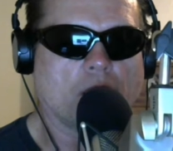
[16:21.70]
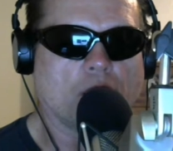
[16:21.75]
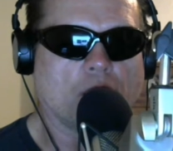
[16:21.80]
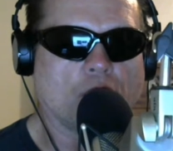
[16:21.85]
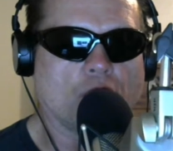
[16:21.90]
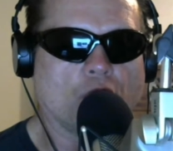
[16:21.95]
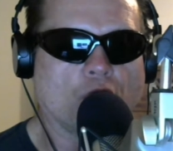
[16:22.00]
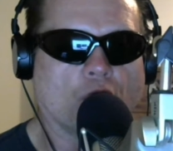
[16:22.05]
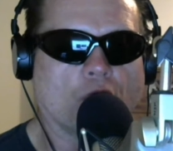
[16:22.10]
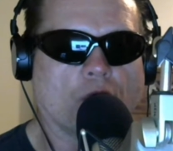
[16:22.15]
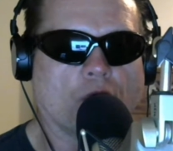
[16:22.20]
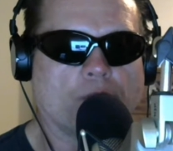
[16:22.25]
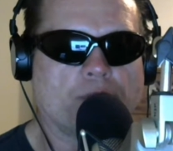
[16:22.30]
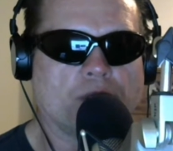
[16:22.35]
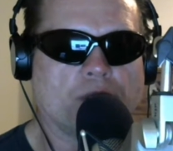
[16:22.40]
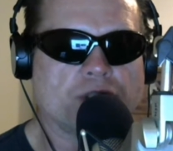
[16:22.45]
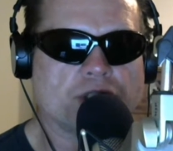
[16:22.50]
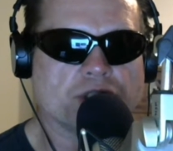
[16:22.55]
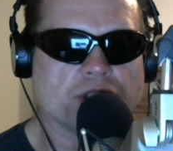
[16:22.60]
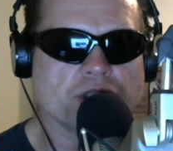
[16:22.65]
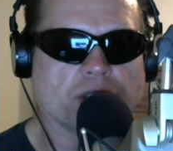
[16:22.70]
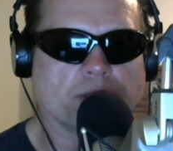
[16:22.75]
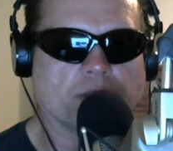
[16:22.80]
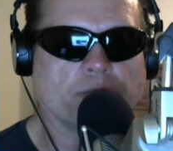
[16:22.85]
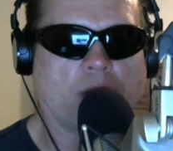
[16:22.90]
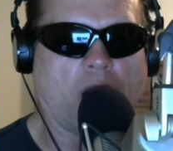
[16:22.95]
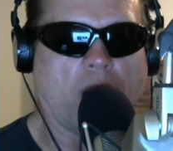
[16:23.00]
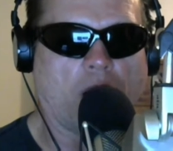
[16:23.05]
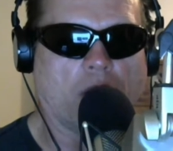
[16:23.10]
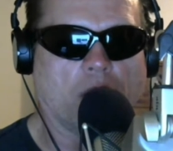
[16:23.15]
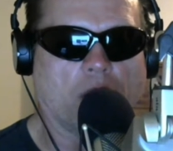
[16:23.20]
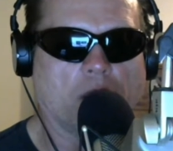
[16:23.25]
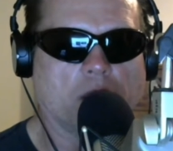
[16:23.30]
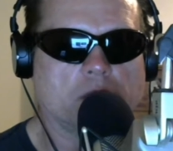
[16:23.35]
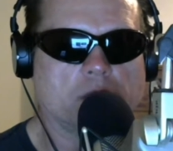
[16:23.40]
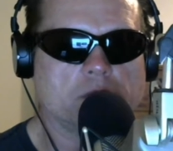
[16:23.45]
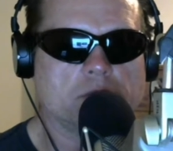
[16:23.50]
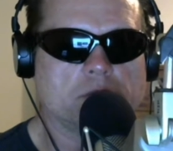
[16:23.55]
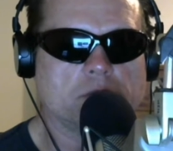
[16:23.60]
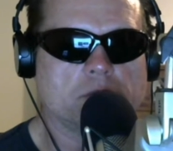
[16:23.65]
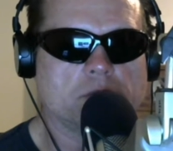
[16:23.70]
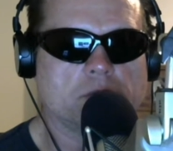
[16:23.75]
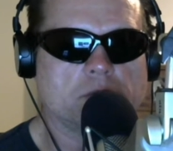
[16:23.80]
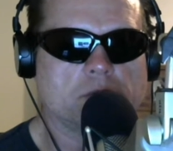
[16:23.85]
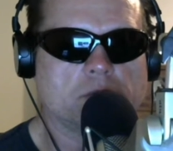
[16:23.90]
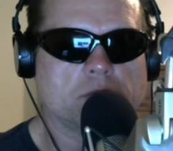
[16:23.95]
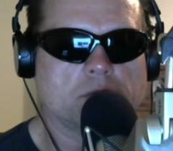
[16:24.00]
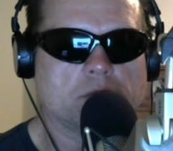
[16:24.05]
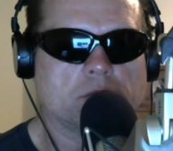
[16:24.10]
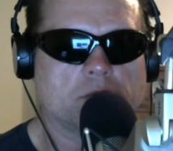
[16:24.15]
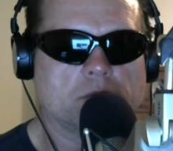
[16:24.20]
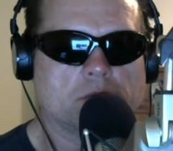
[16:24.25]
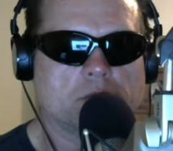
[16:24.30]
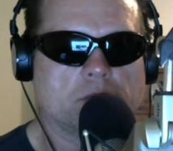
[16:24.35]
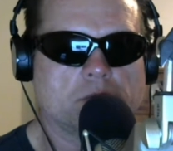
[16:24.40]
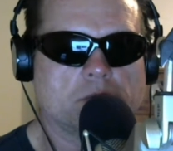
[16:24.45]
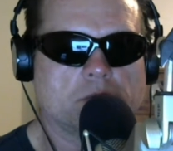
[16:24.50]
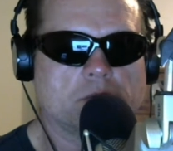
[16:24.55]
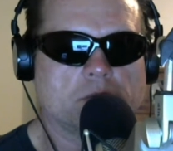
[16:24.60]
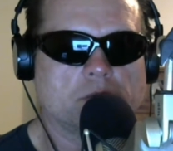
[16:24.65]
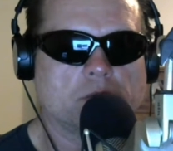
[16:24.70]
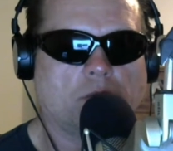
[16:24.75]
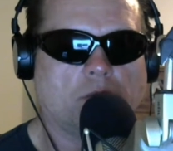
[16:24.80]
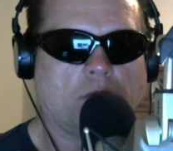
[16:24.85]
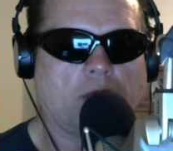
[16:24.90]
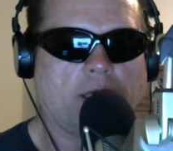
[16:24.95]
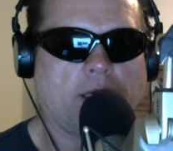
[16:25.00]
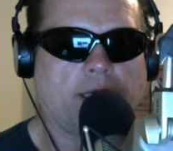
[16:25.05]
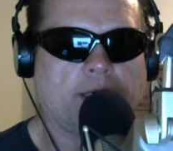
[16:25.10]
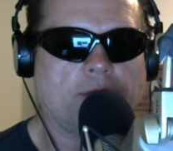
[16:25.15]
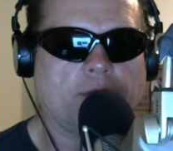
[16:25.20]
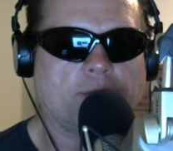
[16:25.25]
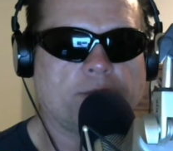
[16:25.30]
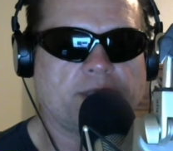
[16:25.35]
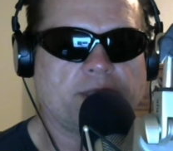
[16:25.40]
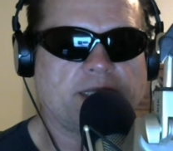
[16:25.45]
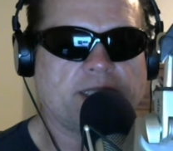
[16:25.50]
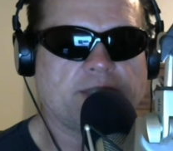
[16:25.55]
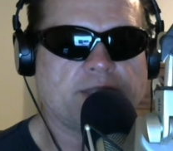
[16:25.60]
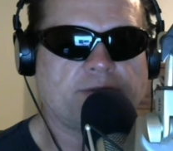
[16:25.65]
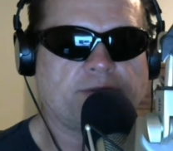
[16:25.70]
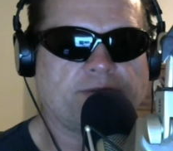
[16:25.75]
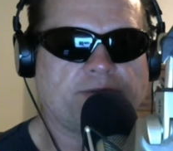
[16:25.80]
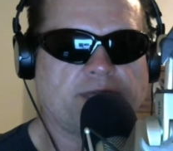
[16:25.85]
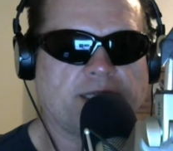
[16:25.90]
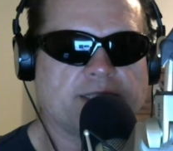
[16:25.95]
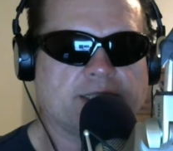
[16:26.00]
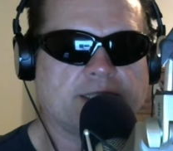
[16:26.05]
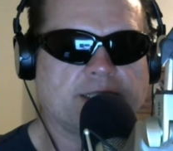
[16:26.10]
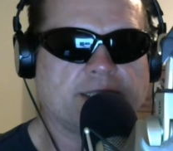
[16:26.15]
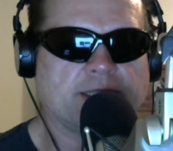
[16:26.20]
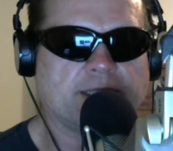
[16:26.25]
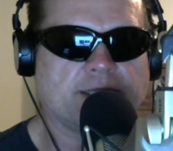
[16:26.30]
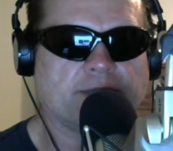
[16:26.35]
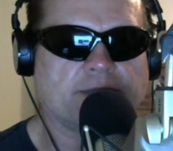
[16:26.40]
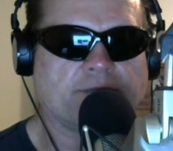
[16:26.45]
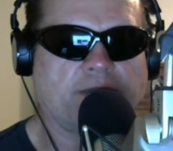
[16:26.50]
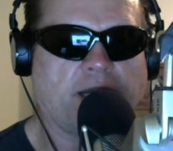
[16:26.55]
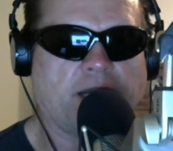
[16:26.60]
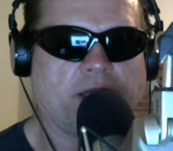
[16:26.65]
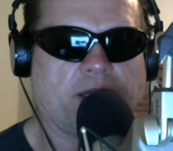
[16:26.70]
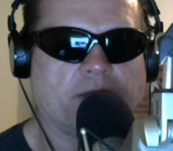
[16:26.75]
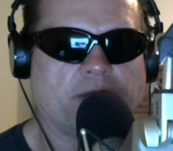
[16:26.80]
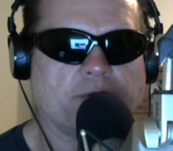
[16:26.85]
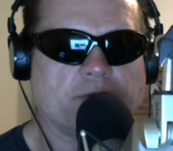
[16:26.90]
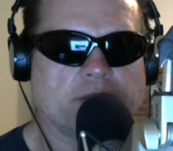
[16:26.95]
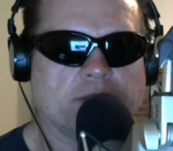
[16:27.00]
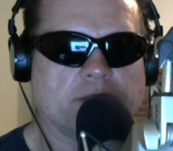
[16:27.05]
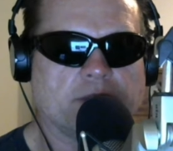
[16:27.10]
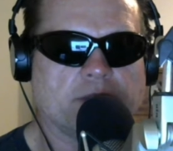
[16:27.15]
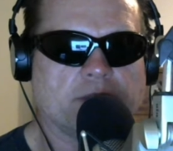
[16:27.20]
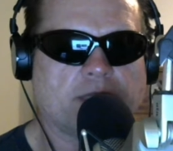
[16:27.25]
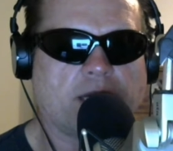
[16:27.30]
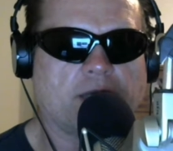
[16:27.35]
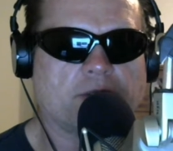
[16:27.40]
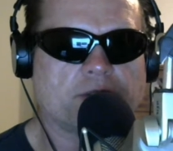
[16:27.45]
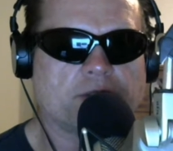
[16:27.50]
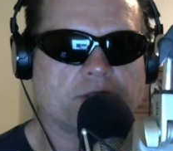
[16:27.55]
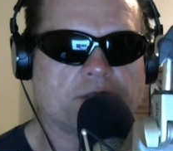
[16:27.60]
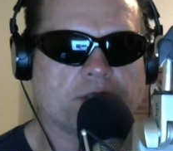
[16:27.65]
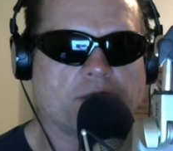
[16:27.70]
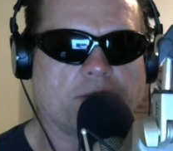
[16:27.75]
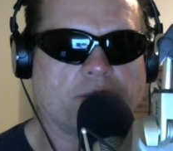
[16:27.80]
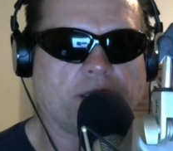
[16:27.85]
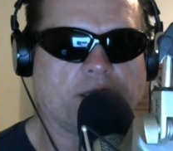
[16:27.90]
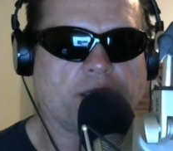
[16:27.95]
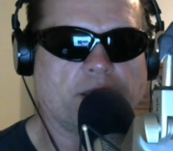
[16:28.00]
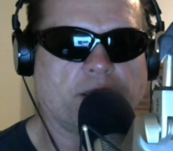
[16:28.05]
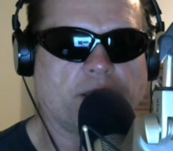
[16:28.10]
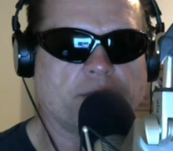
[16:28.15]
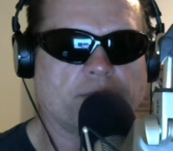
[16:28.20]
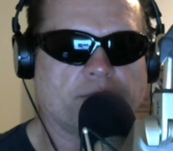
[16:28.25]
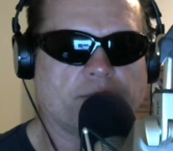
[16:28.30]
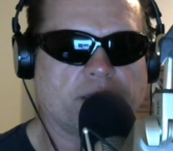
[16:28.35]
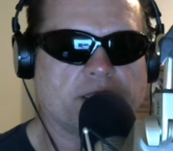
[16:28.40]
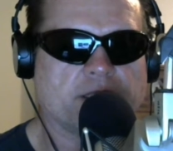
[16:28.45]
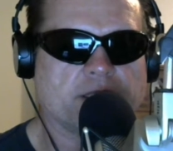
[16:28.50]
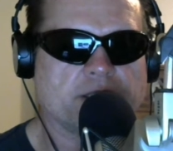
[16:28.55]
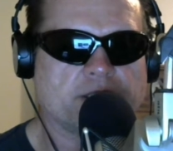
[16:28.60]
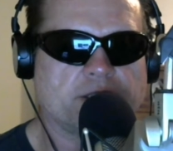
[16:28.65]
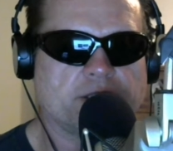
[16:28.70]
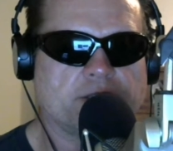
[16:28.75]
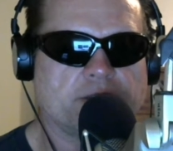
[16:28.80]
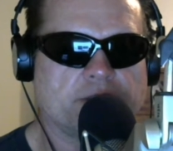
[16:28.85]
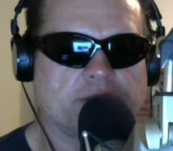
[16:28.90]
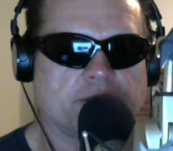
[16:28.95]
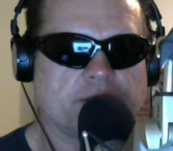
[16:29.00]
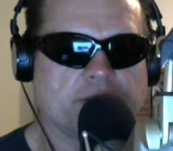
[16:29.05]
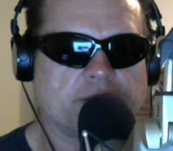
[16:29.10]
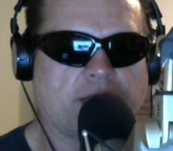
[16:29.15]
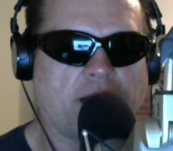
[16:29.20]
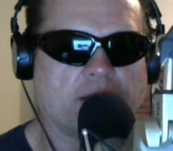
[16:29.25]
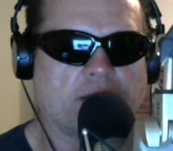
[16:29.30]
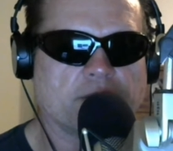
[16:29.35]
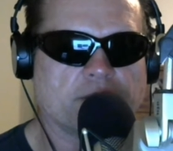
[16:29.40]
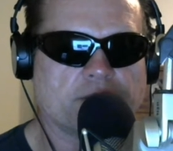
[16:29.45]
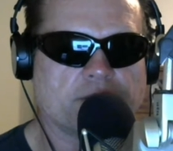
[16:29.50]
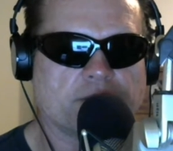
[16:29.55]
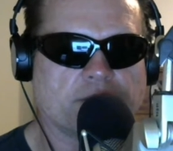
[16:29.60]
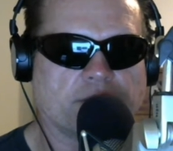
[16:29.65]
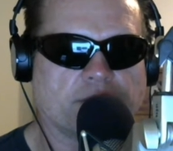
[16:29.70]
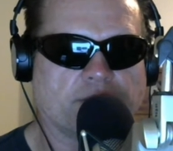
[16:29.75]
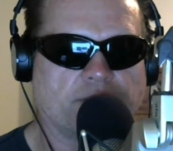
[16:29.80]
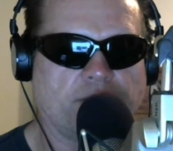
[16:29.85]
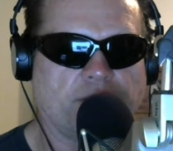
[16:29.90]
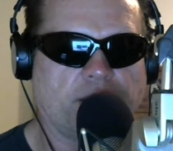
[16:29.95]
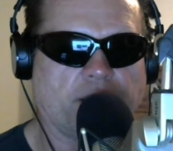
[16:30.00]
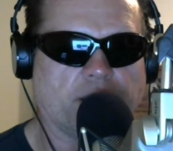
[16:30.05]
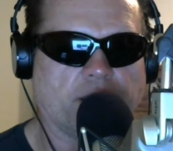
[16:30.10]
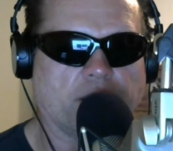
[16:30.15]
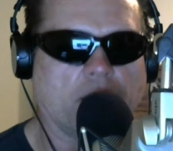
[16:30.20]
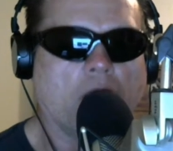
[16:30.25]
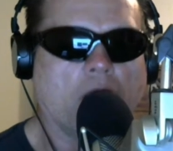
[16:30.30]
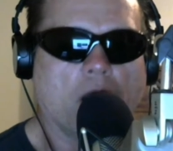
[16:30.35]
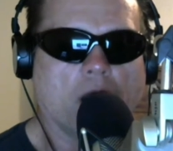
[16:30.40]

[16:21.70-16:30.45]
your purchasing power. Well, I know, but that's reflected in the value in dollars going up because your dollars are inflated.